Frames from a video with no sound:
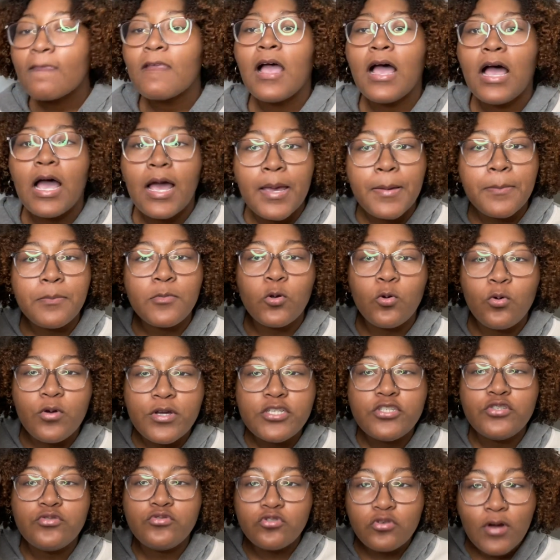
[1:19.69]
I'm going
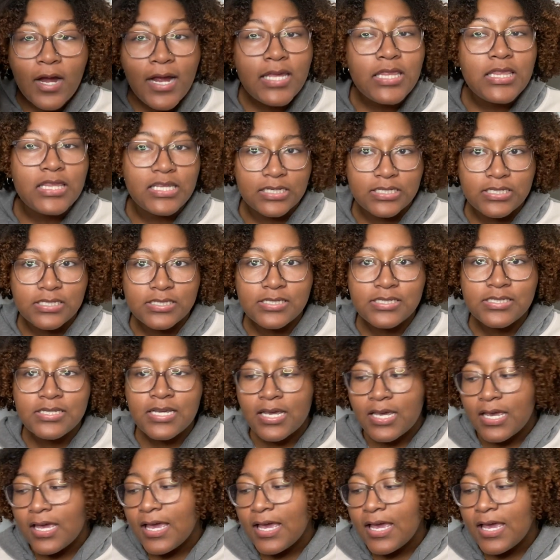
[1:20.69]
to try this.